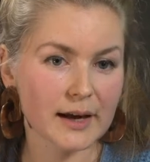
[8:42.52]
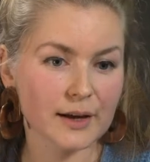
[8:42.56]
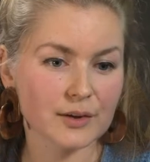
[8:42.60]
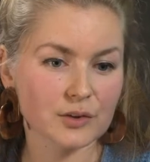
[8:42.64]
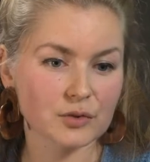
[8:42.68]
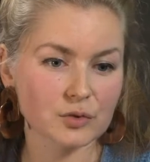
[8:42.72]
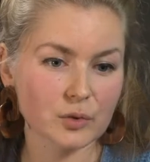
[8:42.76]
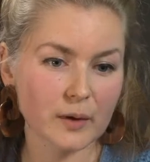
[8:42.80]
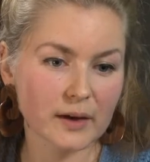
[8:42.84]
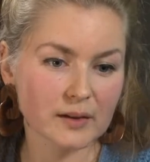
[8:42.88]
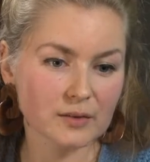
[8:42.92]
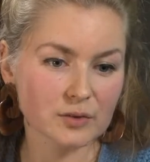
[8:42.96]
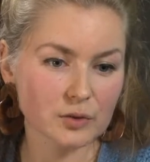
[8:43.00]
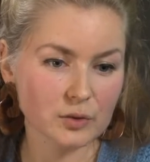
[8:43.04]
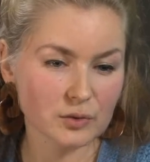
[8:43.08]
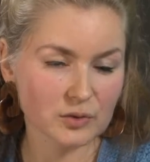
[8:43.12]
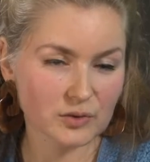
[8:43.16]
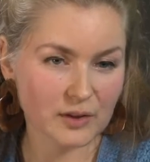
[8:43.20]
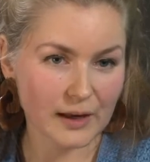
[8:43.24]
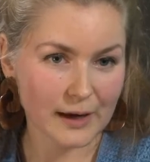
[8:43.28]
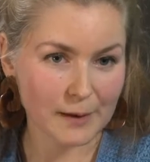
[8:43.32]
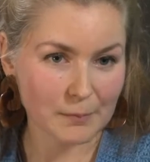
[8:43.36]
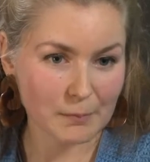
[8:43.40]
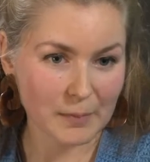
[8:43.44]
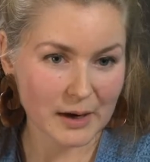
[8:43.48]
So as you
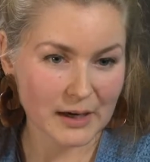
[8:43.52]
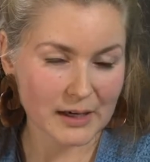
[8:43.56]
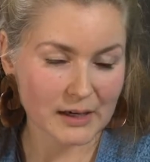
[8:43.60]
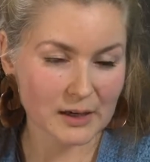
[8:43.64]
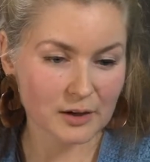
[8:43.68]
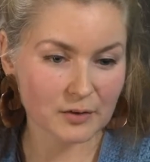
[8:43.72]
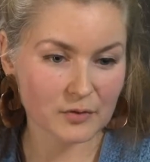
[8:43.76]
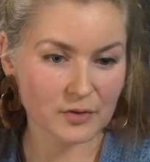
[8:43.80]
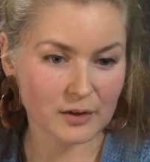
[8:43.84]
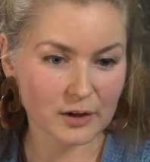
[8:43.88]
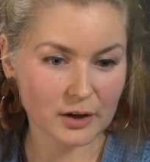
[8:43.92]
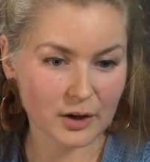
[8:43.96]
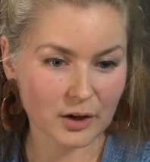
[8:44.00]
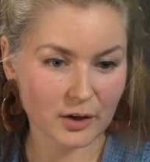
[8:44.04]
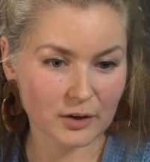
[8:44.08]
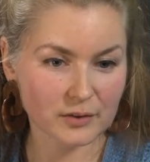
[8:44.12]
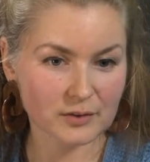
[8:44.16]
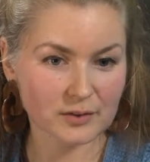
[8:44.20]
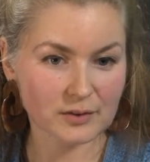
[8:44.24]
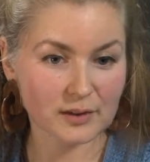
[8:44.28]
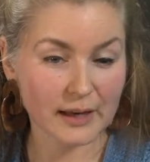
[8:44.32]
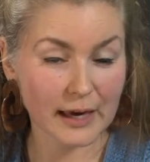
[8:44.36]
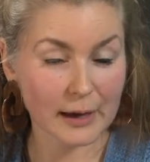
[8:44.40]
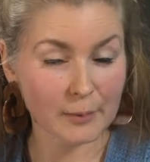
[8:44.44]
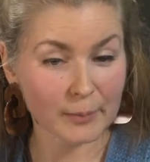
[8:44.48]
say, many of the
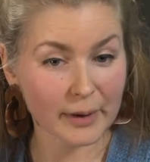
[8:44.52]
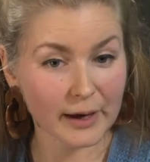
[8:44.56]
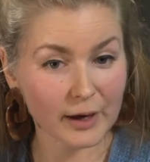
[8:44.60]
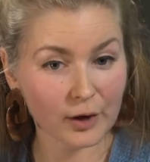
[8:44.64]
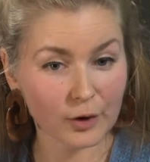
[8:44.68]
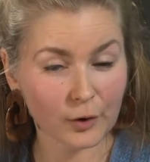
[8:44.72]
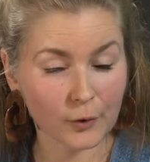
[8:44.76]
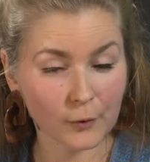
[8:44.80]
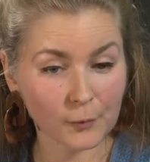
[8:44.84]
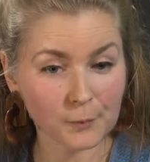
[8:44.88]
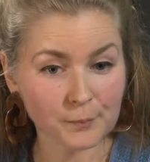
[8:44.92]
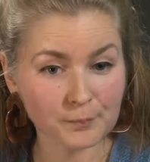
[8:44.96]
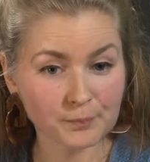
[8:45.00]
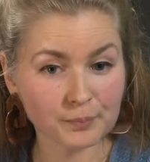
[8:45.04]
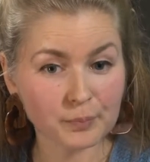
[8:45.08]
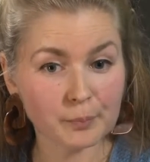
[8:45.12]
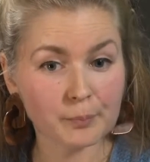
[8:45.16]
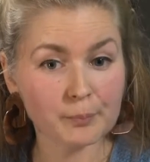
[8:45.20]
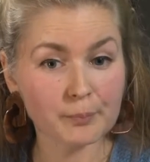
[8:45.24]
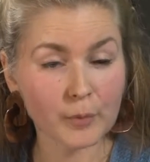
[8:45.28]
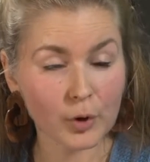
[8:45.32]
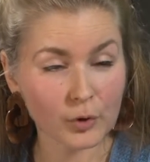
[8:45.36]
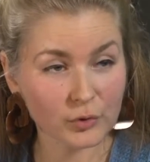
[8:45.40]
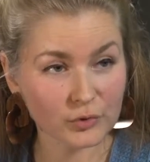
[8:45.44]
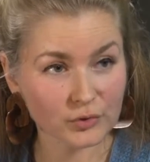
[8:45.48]
girls came back home.
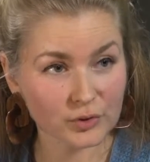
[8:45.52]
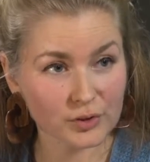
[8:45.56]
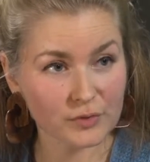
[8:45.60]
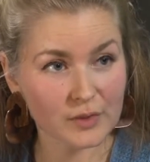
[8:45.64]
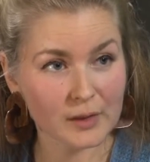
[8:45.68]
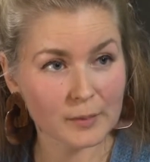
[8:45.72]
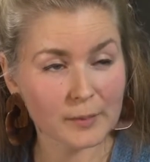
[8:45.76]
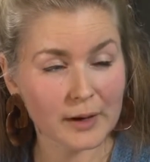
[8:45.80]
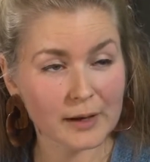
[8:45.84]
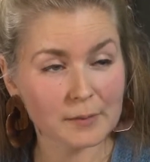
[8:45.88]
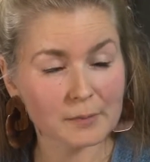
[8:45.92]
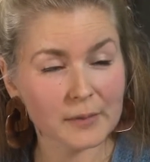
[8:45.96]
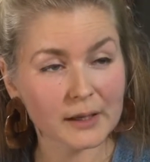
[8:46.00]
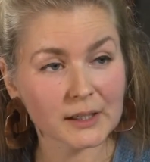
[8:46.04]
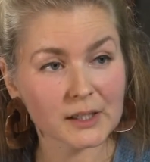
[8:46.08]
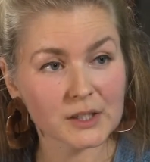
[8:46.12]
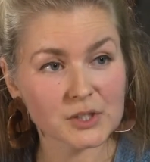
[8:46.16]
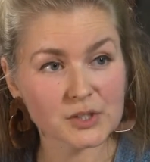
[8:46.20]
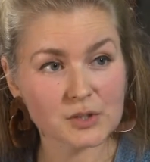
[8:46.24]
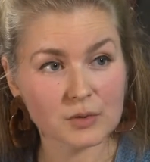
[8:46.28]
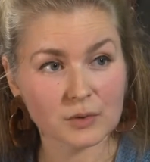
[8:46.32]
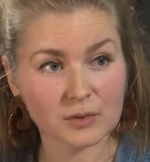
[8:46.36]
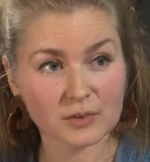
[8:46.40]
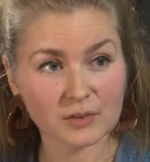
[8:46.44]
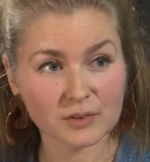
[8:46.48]
Most of them had
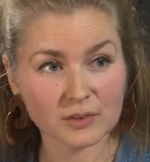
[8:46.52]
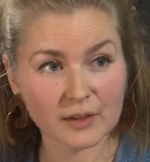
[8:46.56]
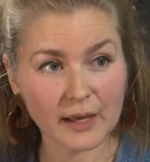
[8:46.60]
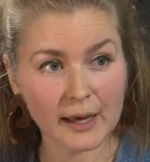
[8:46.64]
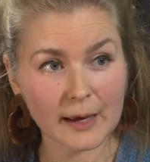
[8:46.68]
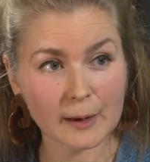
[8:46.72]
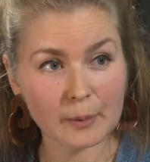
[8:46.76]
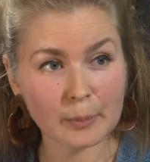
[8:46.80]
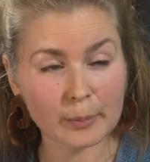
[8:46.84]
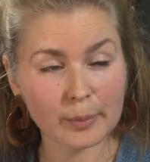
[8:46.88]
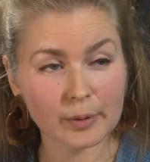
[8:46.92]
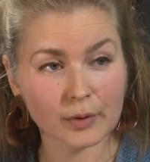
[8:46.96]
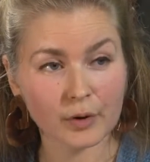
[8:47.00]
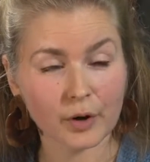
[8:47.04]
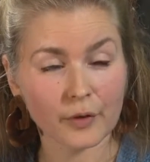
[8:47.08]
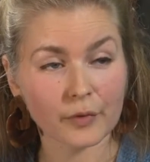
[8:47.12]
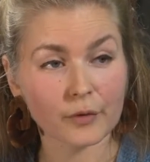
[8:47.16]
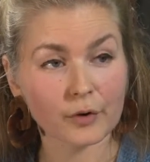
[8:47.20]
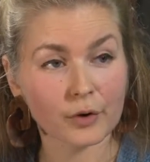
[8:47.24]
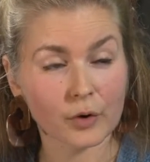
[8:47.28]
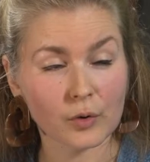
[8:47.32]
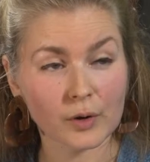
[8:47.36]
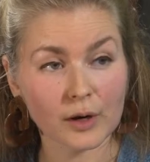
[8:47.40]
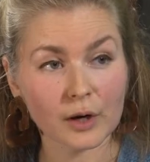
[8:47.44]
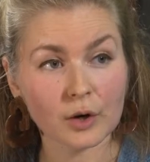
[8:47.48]
managed to escape on
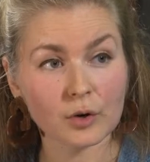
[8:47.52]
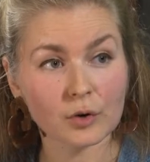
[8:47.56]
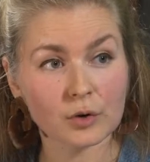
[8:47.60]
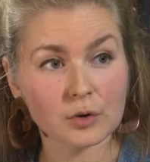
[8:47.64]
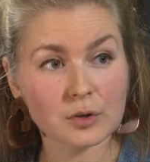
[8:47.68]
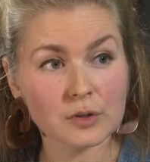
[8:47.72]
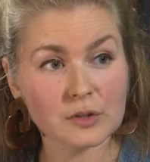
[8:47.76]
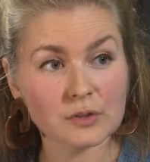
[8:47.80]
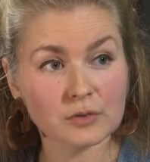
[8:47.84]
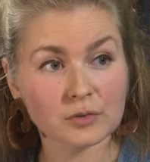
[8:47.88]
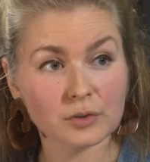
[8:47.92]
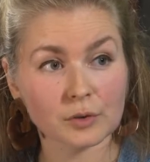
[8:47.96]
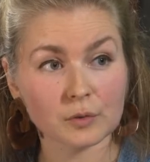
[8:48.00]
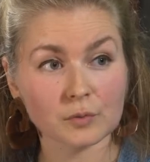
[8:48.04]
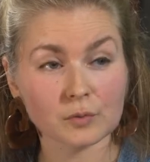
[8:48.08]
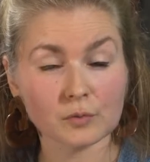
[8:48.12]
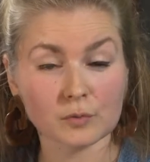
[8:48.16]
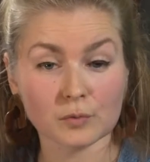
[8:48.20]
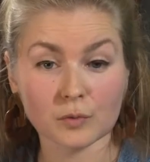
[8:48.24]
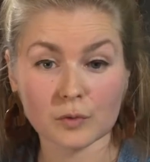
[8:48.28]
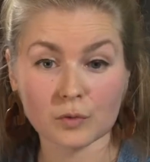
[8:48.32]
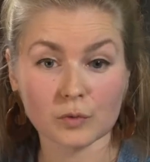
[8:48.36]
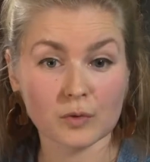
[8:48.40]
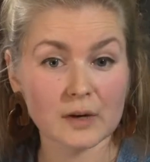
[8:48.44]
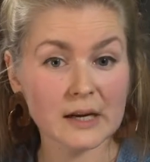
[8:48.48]
their own accord, so
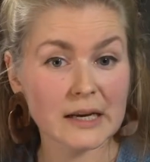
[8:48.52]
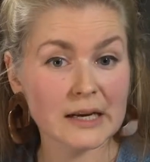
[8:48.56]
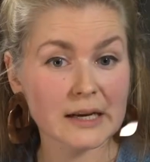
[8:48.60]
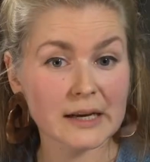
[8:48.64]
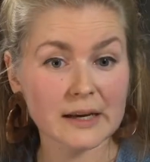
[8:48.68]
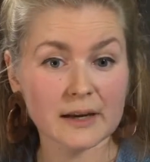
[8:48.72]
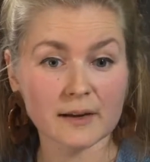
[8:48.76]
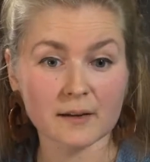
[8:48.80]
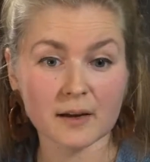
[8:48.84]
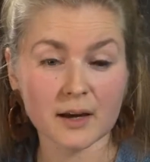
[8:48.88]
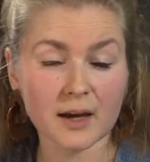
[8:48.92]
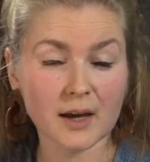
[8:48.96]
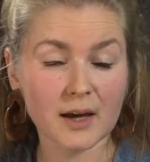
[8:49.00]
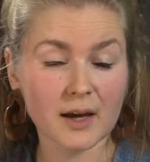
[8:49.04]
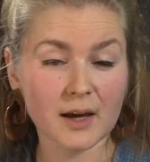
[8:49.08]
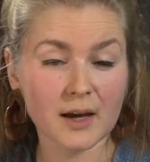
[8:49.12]
really